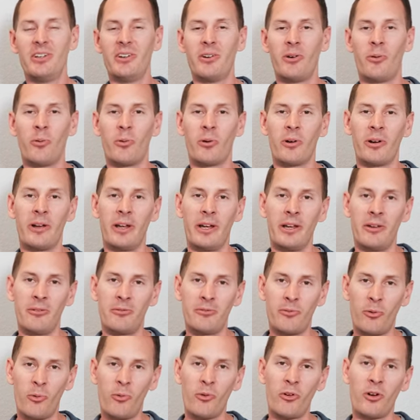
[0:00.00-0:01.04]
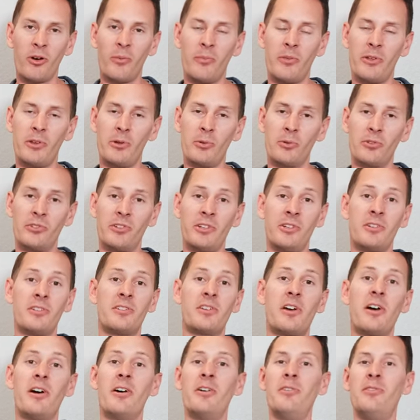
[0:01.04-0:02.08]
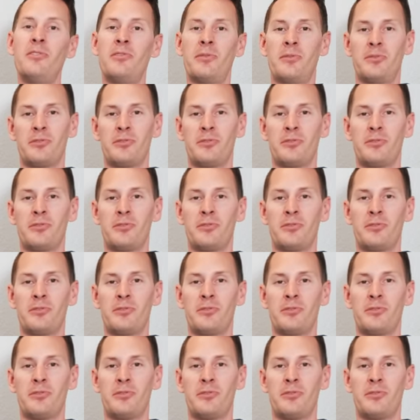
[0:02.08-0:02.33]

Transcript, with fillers: or a forum that you'll see tons